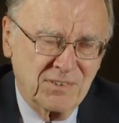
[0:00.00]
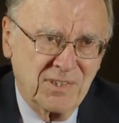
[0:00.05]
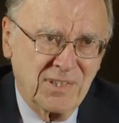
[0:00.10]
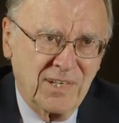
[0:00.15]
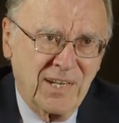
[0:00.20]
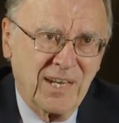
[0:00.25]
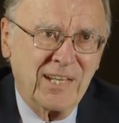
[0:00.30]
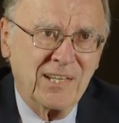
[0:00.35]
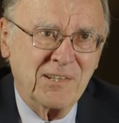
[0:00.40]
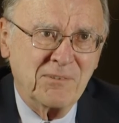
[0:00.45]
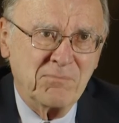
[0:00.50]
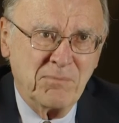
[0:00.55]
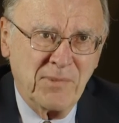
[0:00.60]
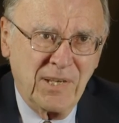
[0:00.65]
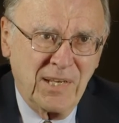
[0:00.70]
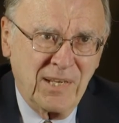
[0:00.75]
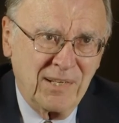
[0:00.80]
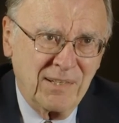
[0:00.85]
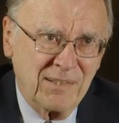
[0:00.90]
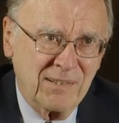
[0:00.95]
that I had
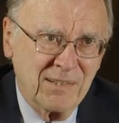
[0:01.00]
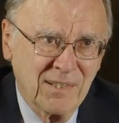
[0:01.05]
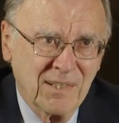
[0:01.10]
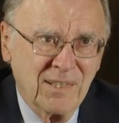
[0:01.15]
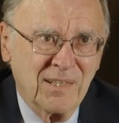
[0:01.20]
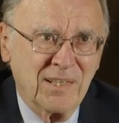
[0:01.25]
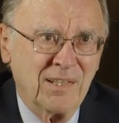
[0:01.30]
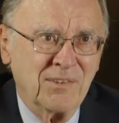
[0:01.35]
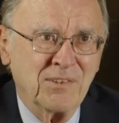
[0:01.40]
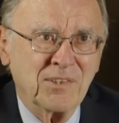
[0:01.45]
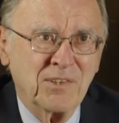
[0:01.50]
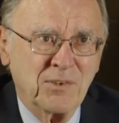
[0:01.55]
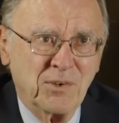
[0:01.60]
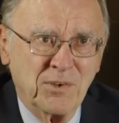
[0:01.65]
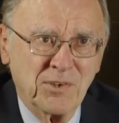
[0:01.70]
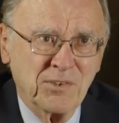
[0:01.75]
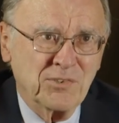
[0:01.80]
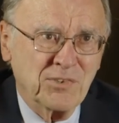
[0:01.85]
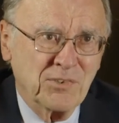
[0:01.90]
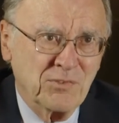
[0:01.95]
made in the
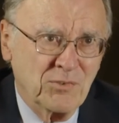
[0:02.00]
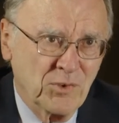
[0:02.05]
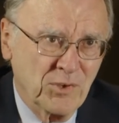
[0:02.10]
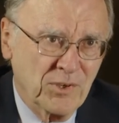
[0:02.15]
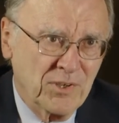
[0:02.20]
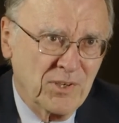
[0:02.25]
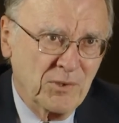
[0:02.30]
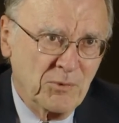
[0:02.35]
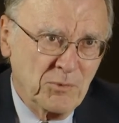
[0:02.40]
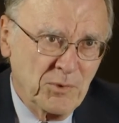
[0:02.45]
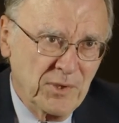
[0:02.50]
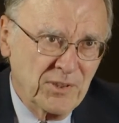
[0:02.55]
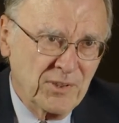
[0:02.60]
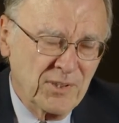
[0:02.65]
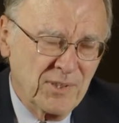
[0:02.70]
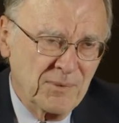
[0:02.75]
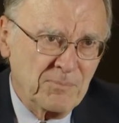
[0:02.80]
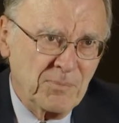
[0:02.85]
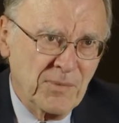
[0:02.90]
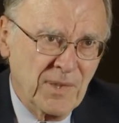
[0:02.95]
course of working with
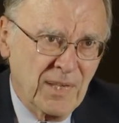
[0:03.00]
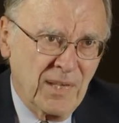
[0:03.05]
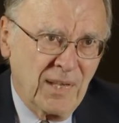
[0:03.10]
them.